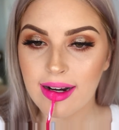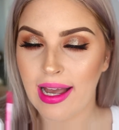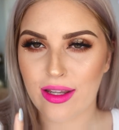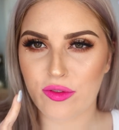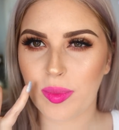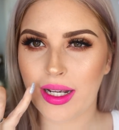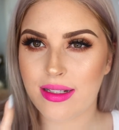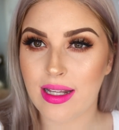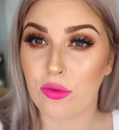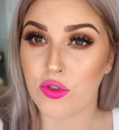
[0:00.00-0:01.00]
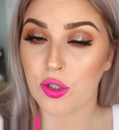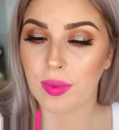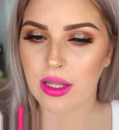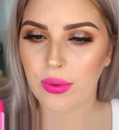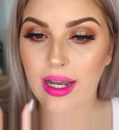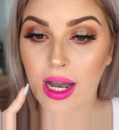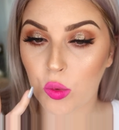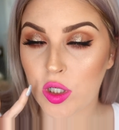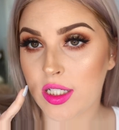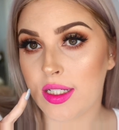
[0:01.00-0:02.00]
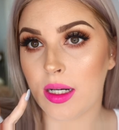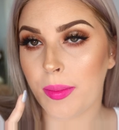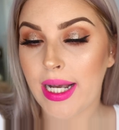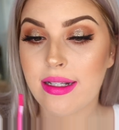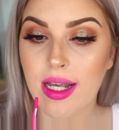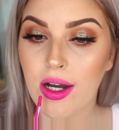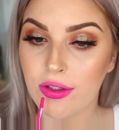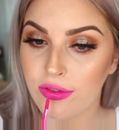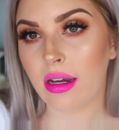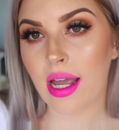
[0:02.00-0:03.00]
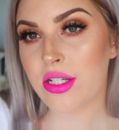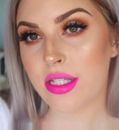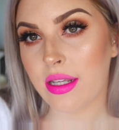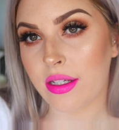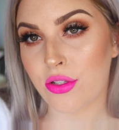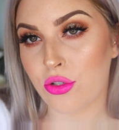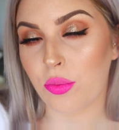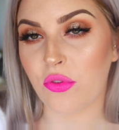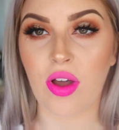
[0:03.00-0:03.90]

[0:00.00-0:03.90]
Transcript: I love it by itself too, by the way. I wore it to dinner by itself and I just think it's super